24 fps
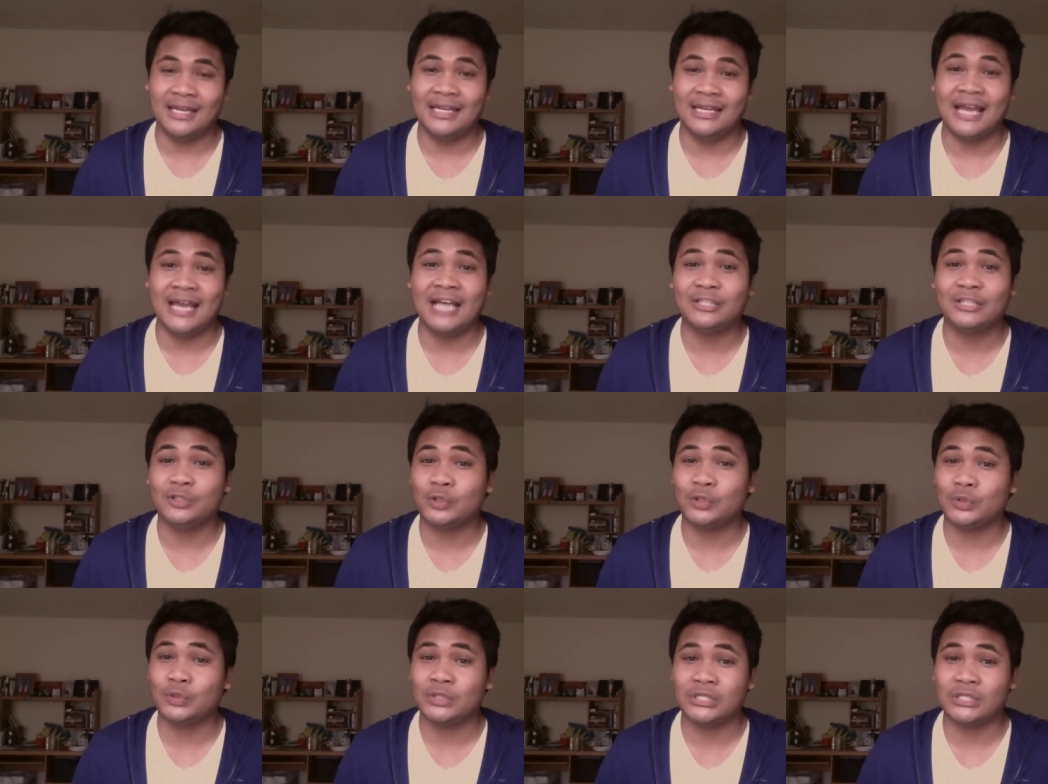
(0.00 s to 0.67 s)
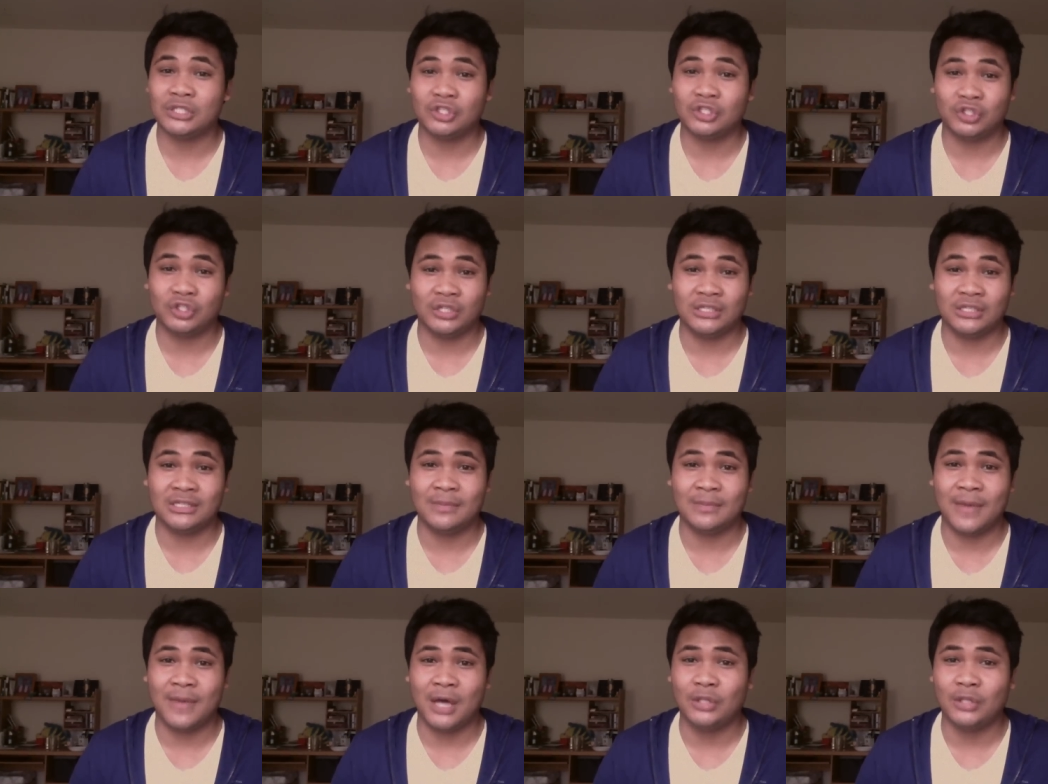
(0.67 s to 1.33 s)
Nationals is just
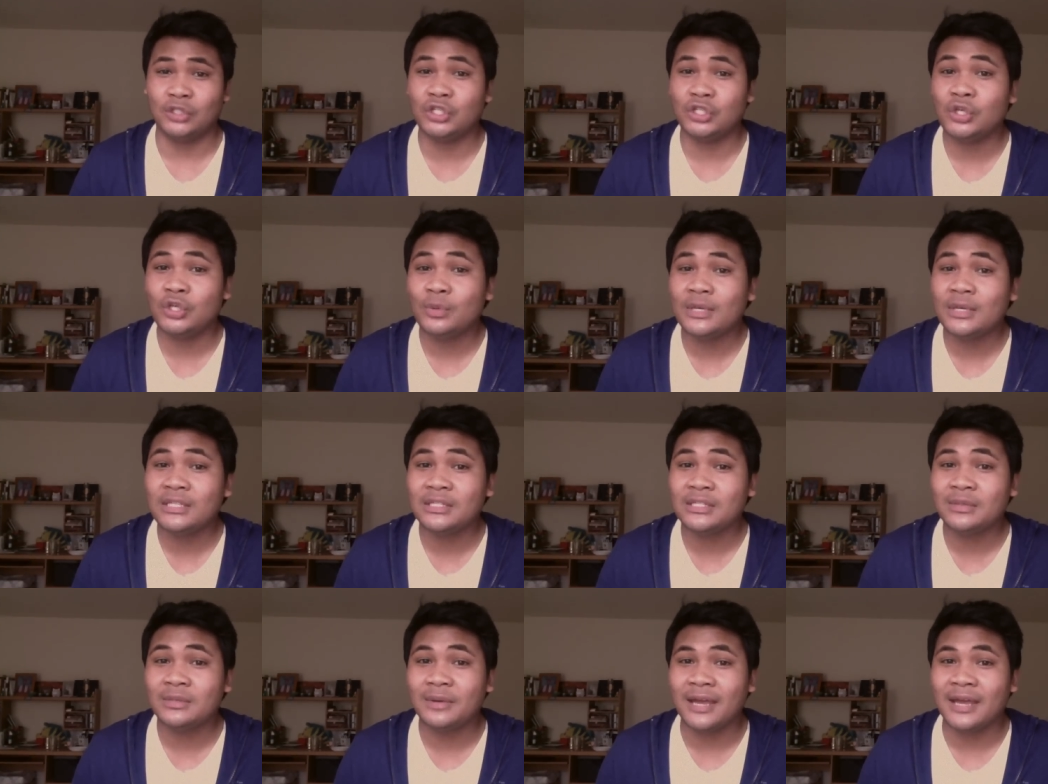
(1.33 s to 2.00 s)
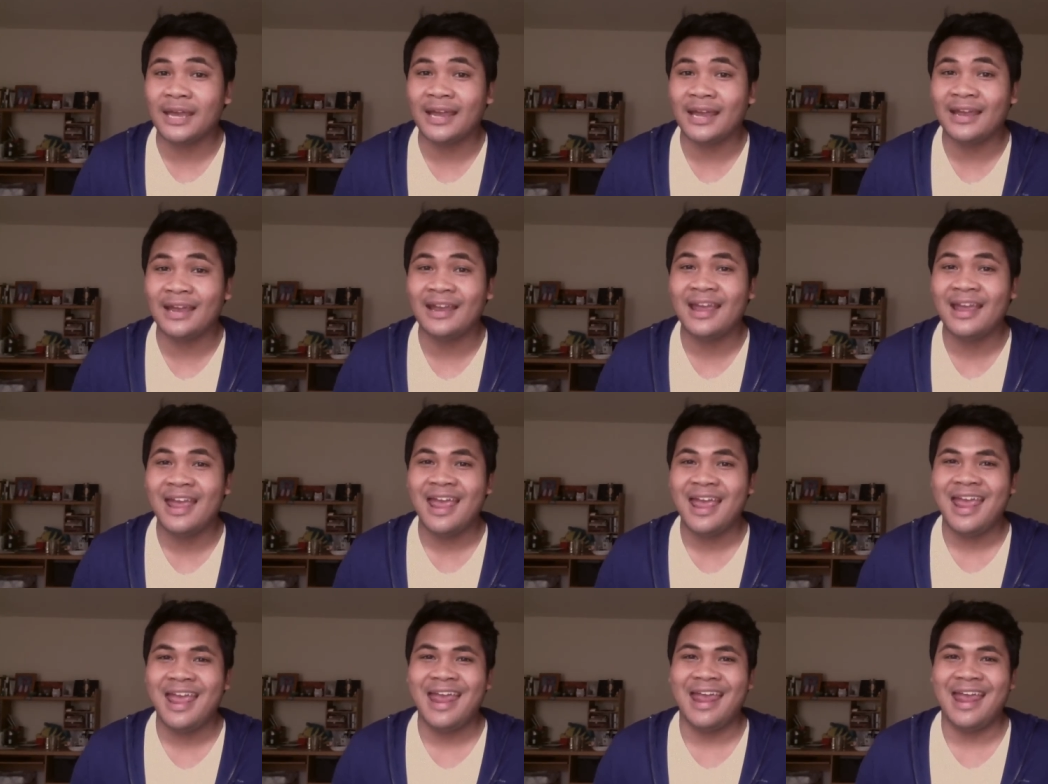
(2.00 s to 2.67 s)
about 2 weeks away,
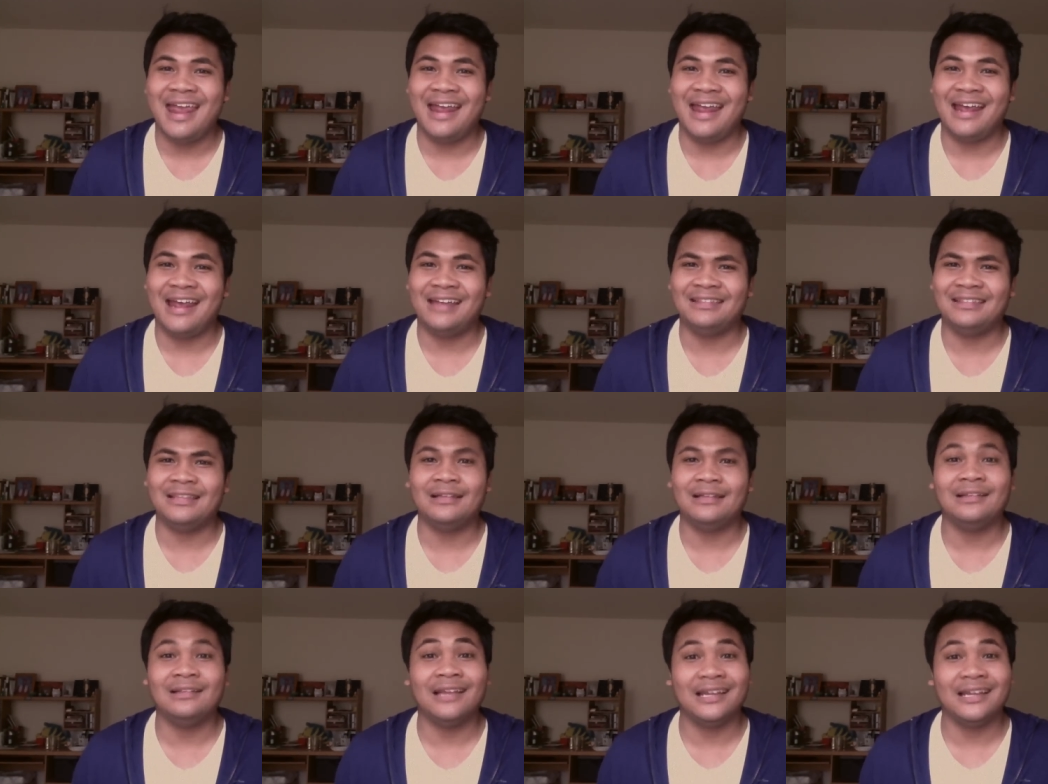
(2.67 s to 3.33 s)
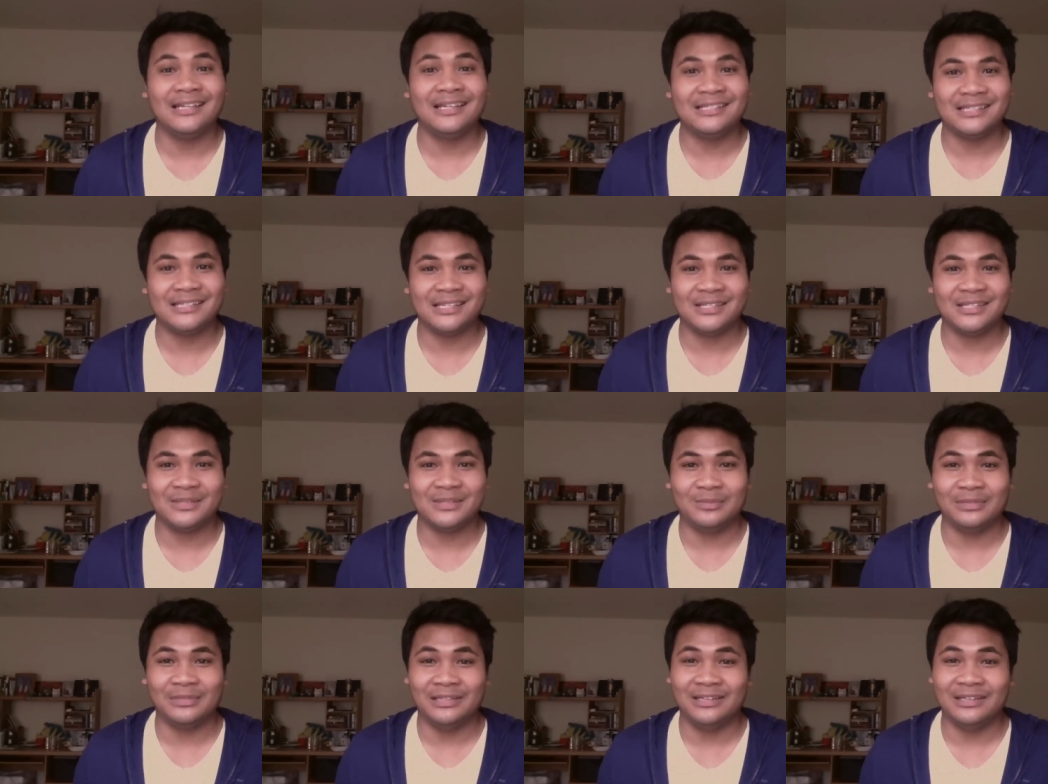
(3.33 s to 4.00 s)
and the ladies'
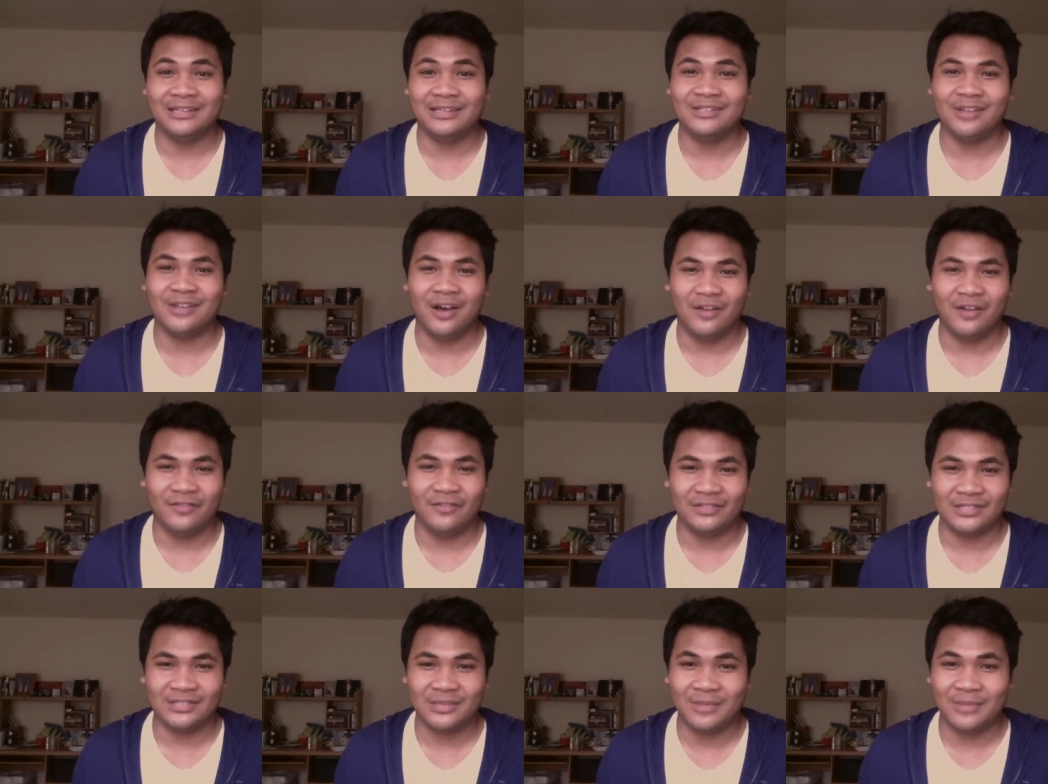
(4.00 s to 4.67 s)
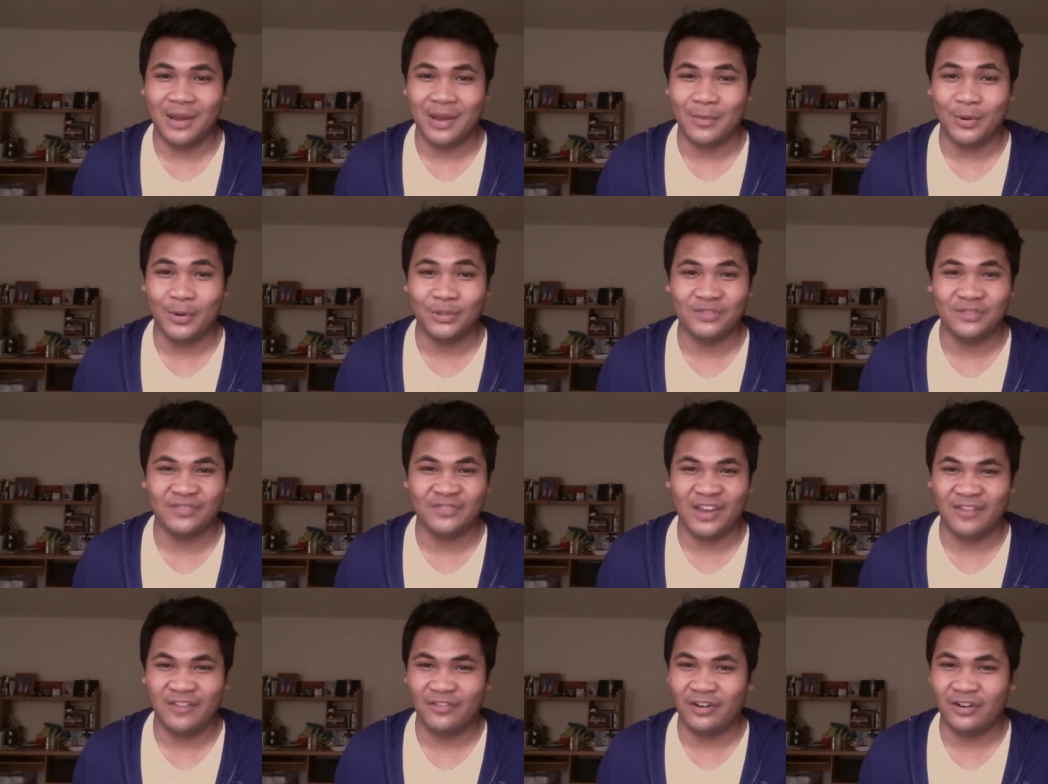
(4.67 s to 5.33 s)
discipline is obviously my most
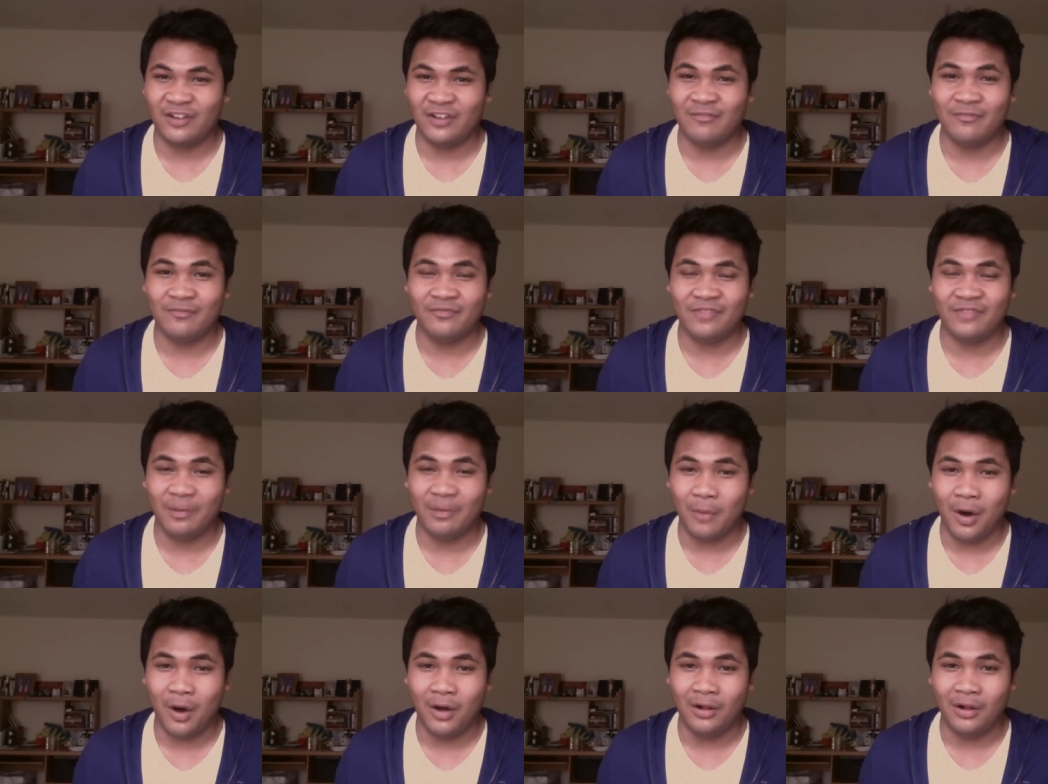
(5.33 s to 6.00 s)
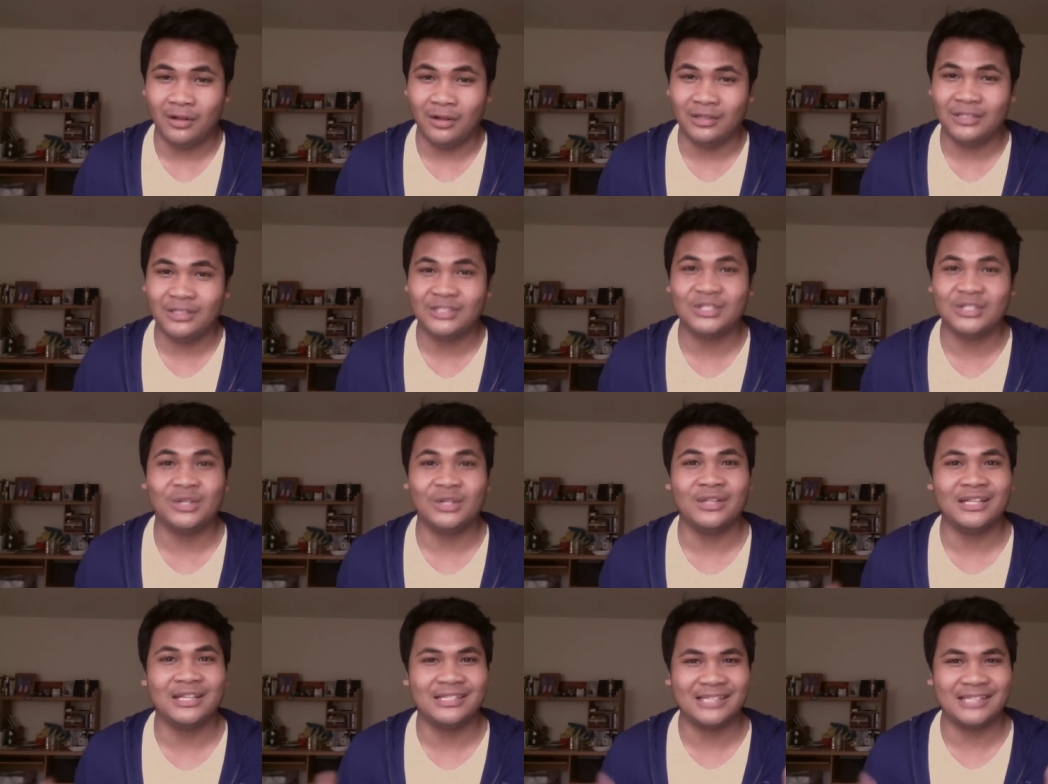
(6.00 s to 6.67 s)
favorite of them all. So
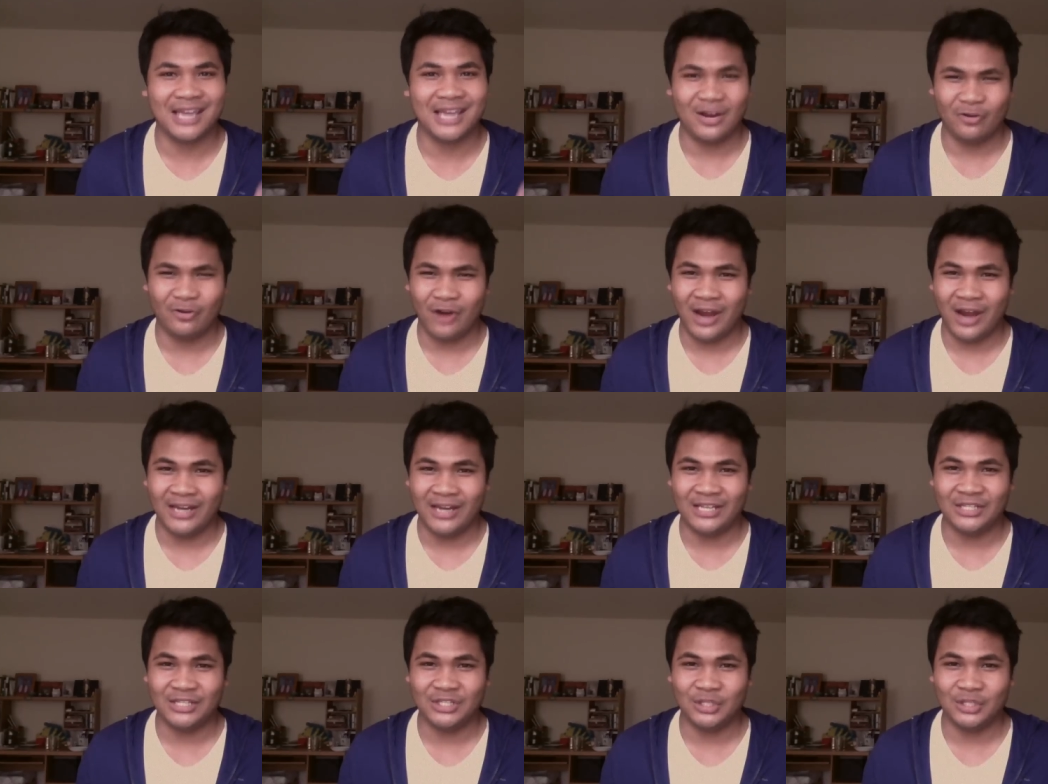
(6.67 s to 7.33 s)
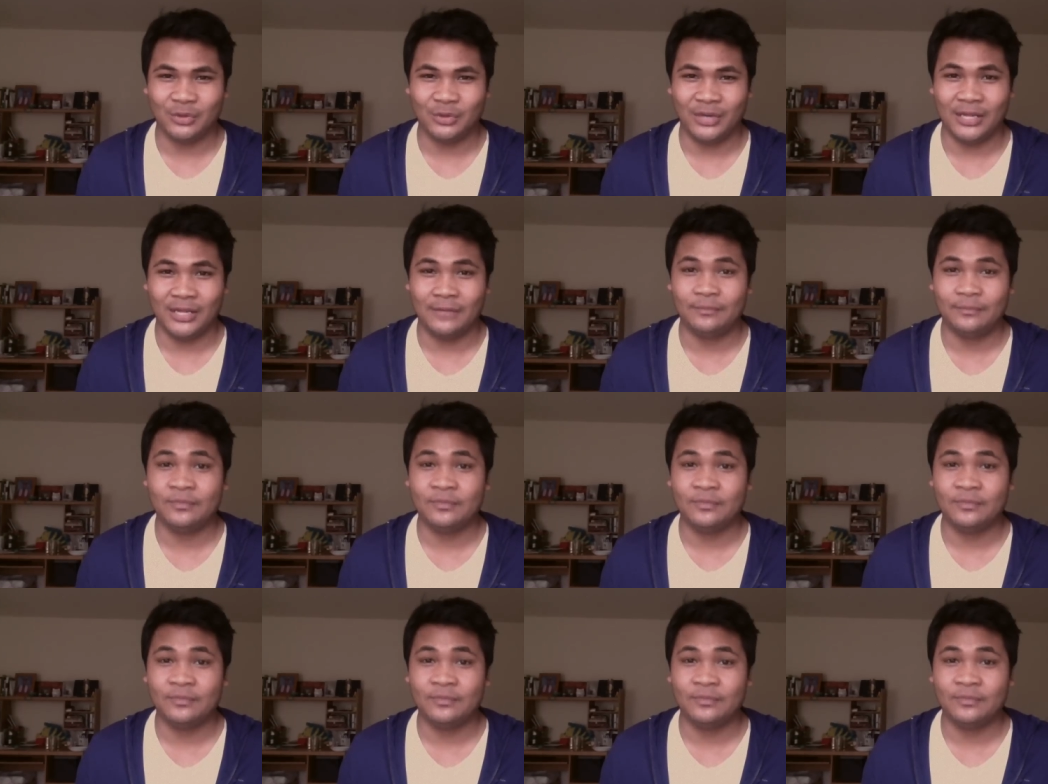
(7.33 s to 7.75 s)
let's get right into it.